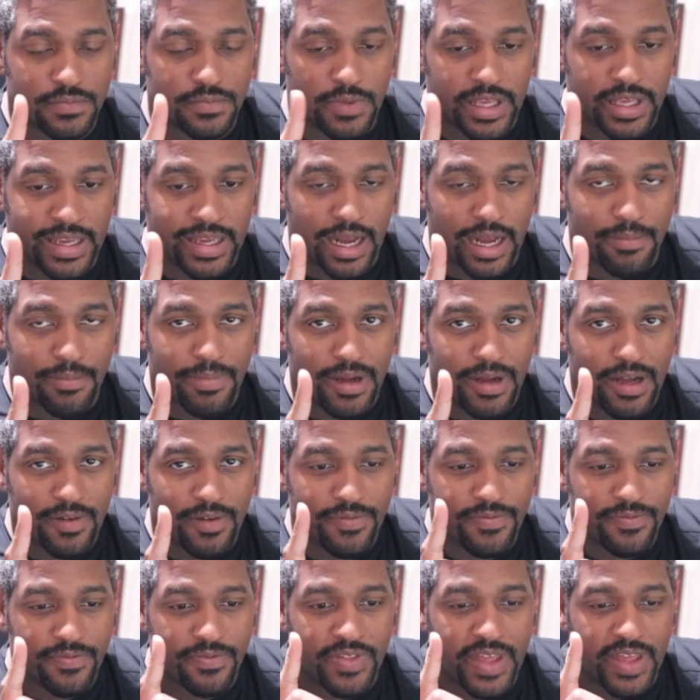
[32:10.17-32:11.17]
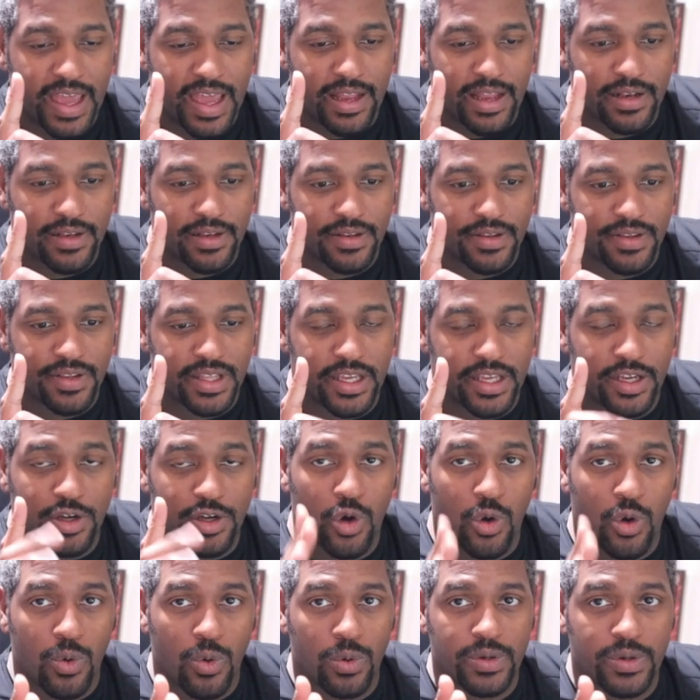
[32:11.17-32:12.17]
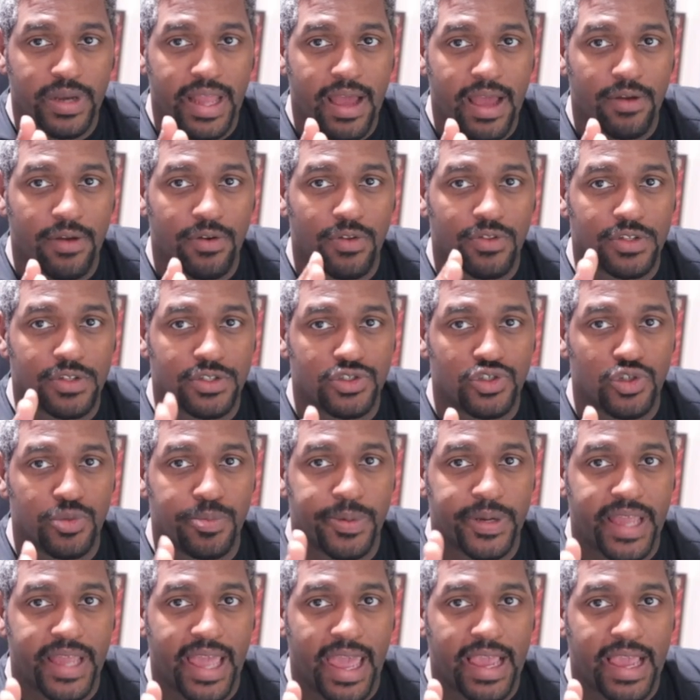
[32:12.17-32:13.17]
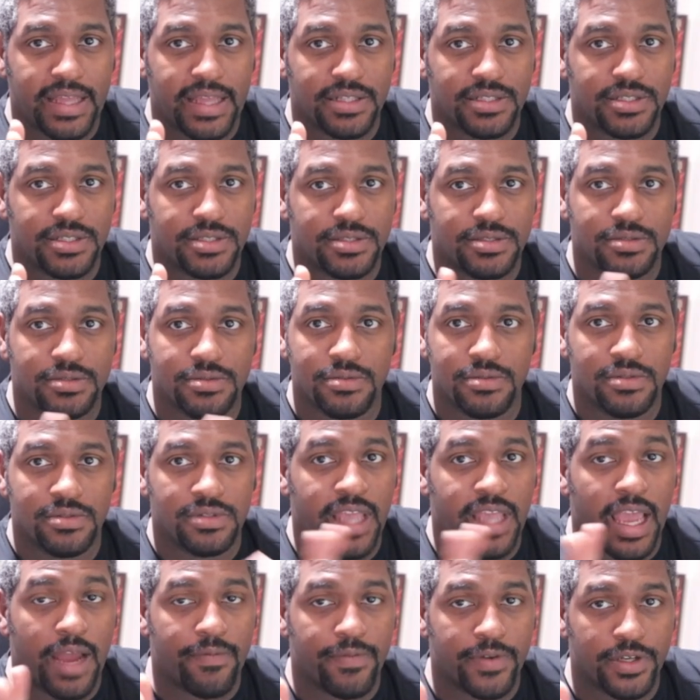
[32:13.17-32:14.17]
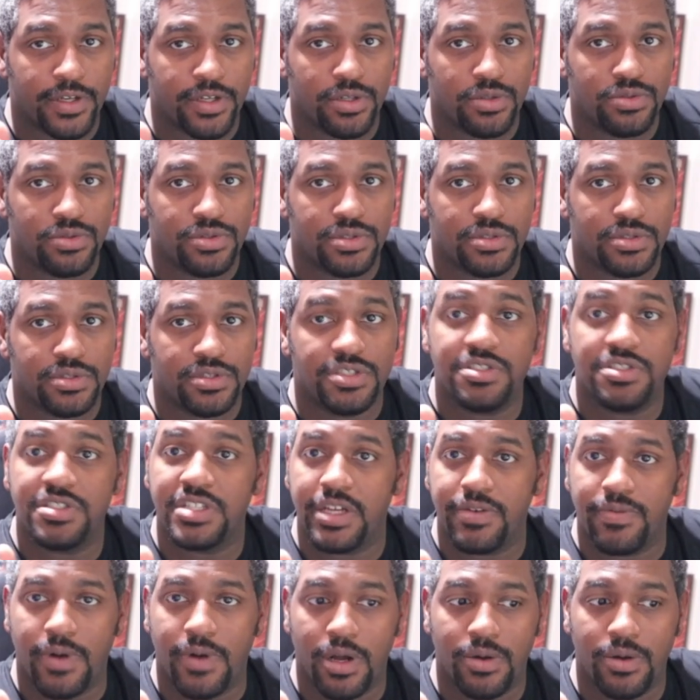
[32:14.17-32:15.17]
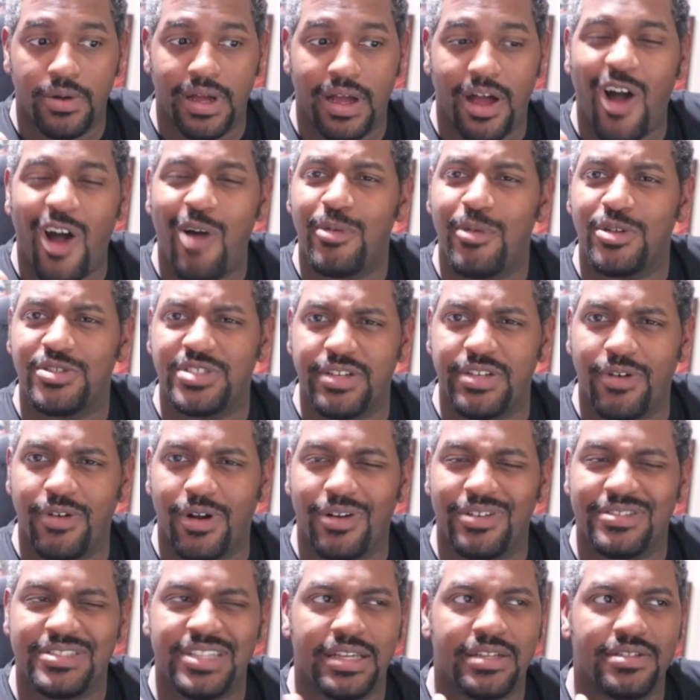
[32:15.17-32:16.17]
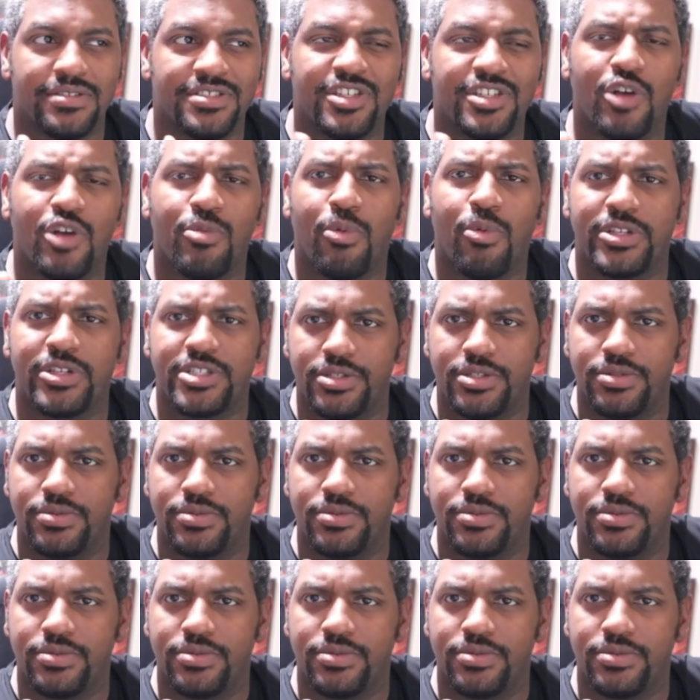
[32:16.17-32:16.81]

It got a buff that the cooldown on the super gains got reduced to 0. Almost 0. I think 0.2.